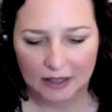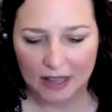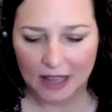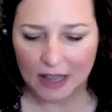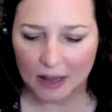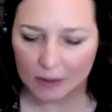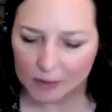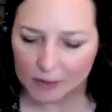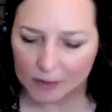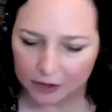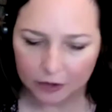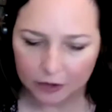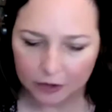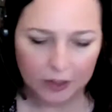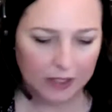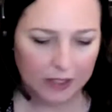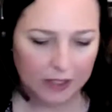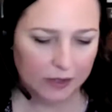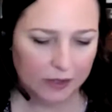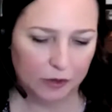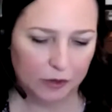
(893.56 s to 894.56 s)

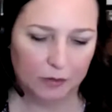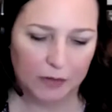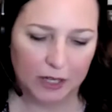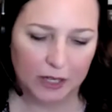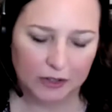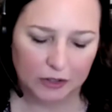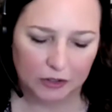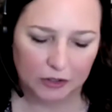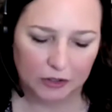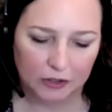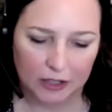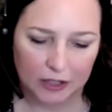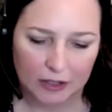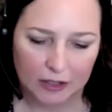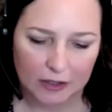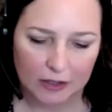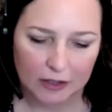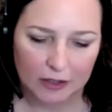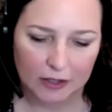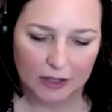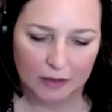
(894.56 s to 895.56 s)
absolutely instrumental
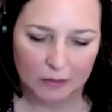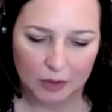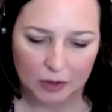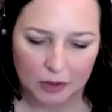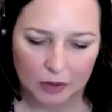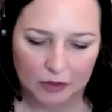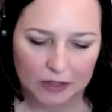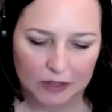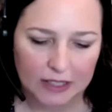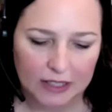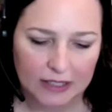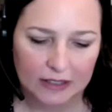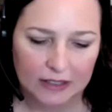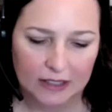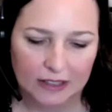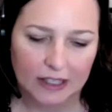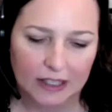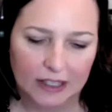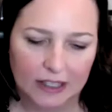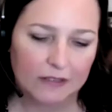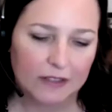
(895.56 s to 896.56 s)
in building
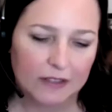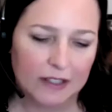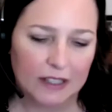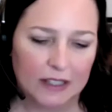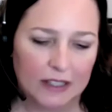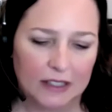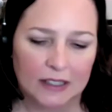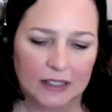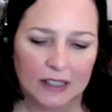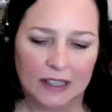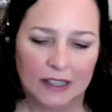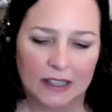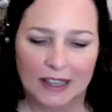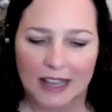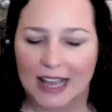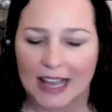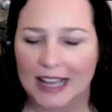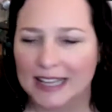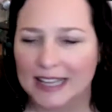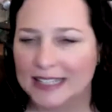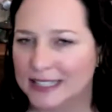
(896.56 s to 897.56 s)
a lot of the
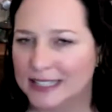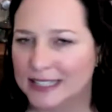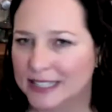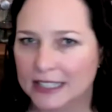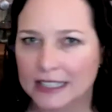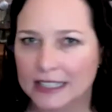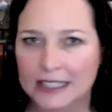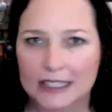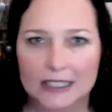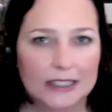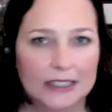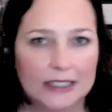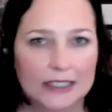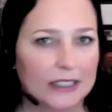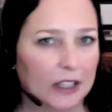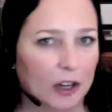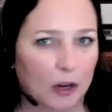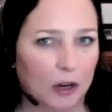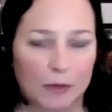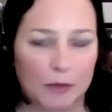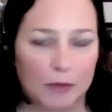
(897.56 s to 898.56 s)

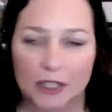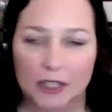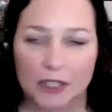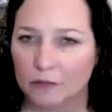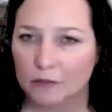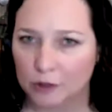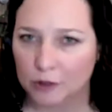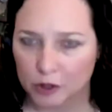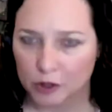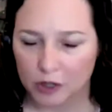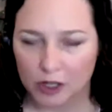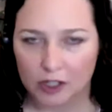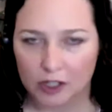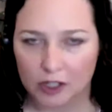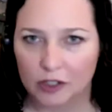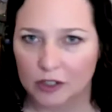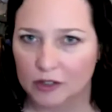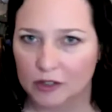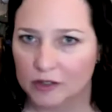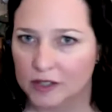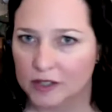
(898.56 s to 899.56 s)
IT ERP
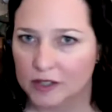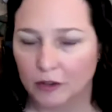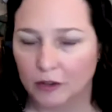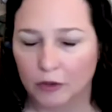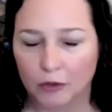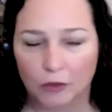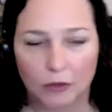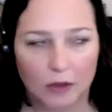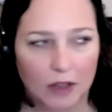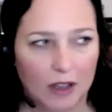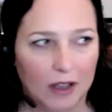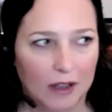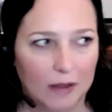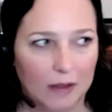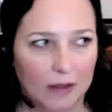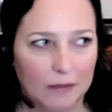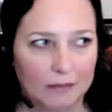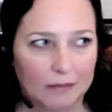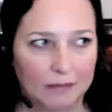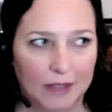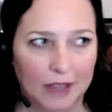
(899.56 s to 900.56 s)
infrastructure. So,
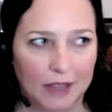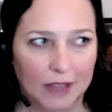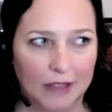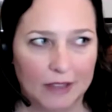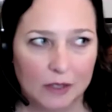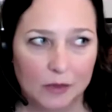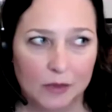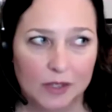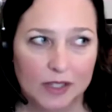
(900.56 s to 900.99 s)
and this